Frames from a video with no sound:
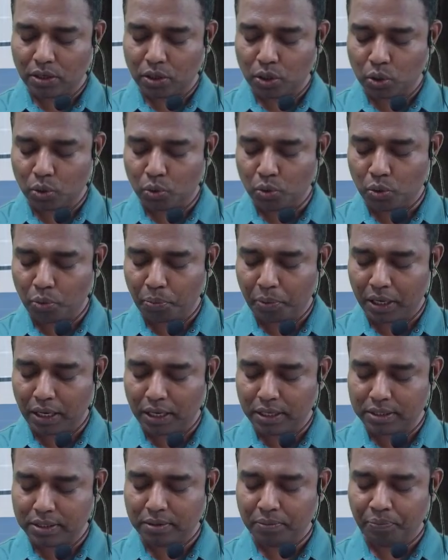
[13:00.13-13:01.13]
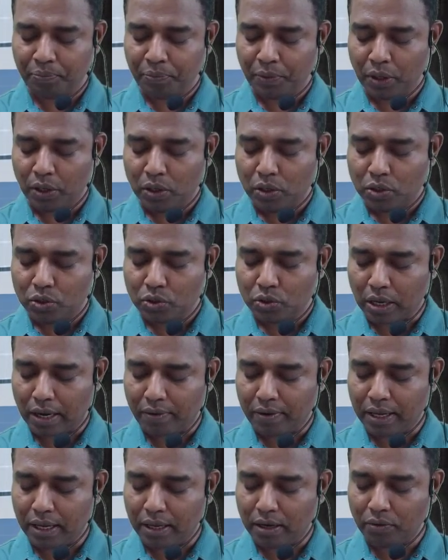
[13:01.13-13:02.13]
2 rupees. So I
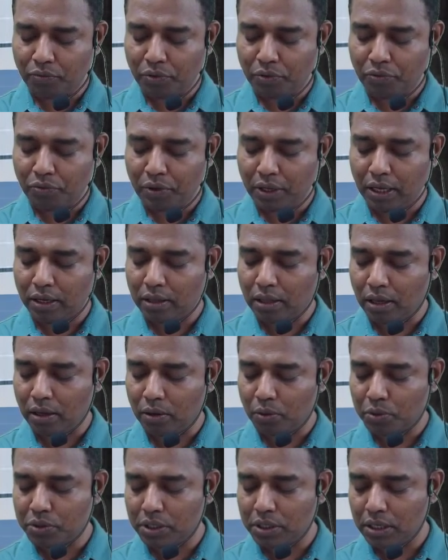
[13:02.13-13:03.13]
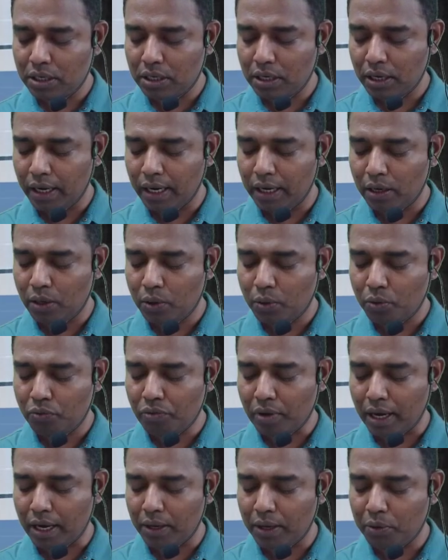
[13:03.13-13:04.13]
have done 15,000 into
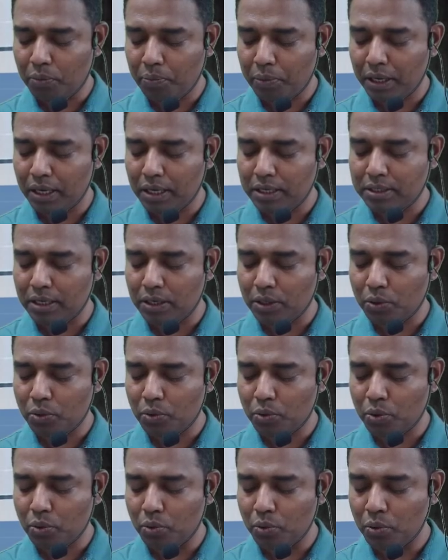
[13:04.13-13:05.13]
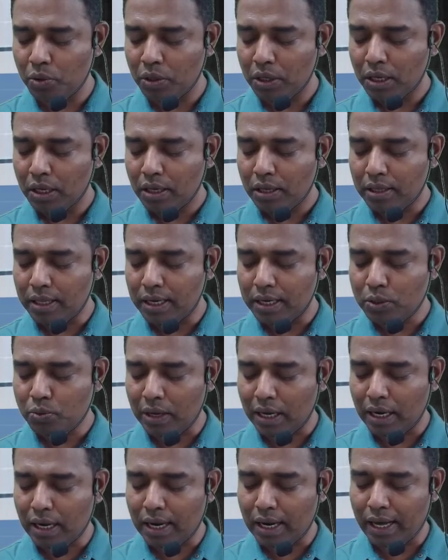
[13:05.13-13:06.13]
5 rupees into 2, that is
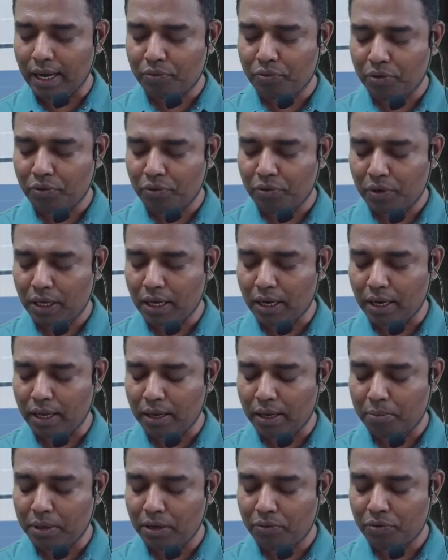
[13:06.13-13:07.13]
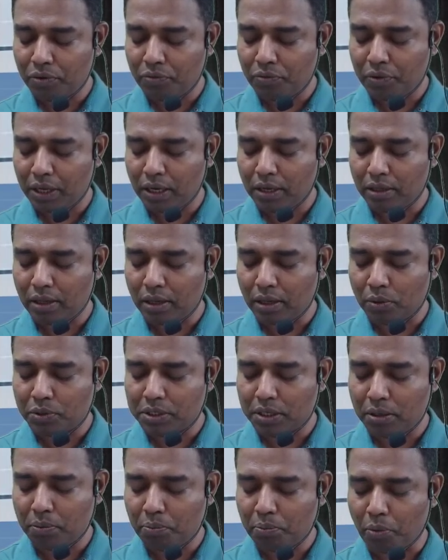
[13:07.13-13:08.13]
1,50,000. Labor
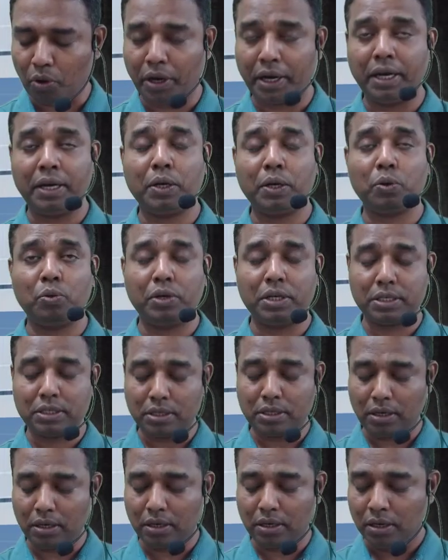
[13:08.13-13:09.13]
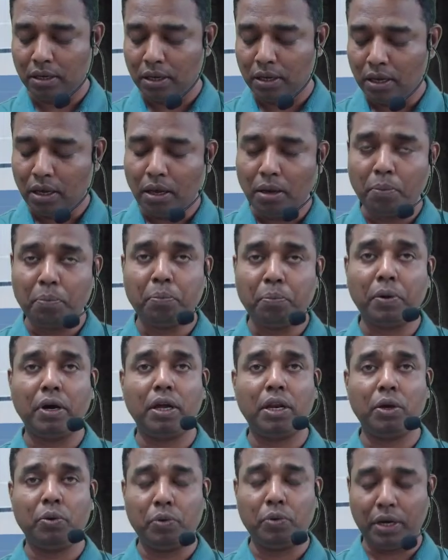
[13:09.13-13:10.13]
15,000. 0.2 is the per
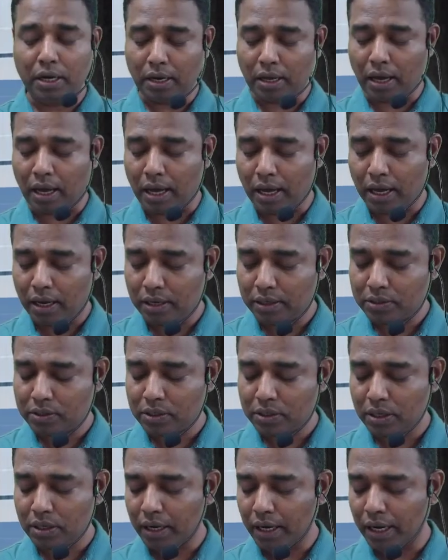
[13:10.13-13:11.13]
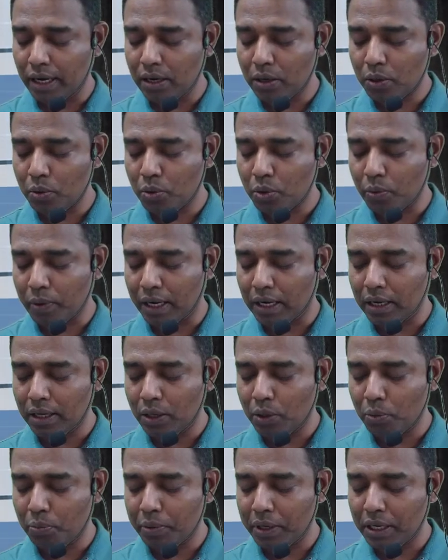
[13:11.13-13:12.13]
unit hours into 20
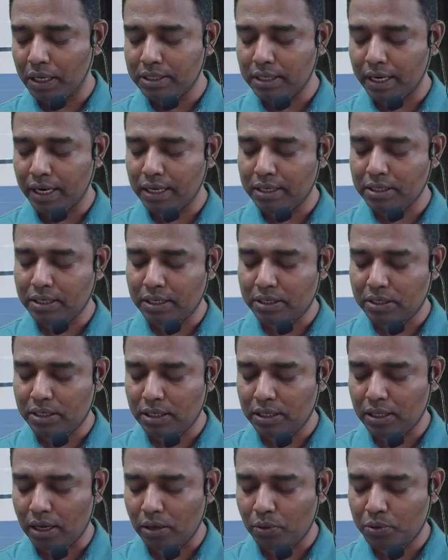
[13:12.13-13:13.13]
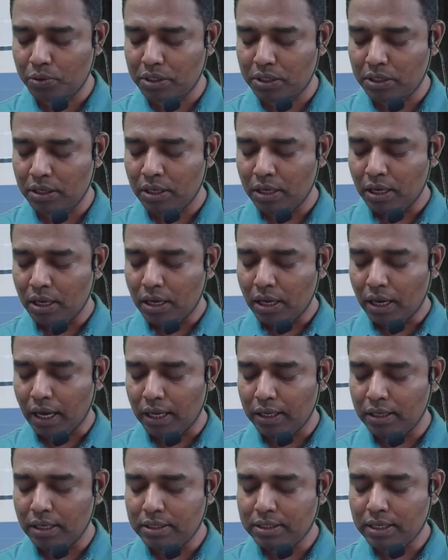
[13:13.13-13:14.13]
rupees rate, 60,000.
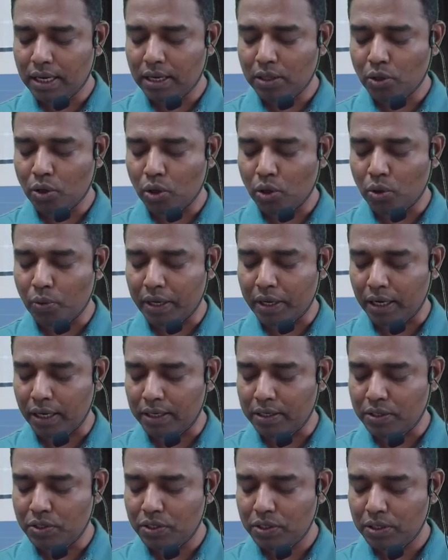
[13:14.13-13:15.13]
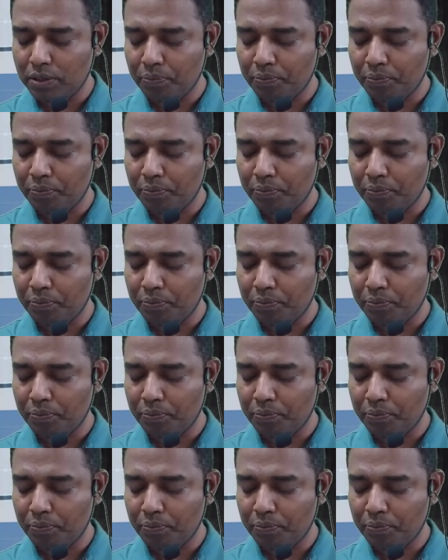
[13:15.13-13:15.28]
And these are the overheads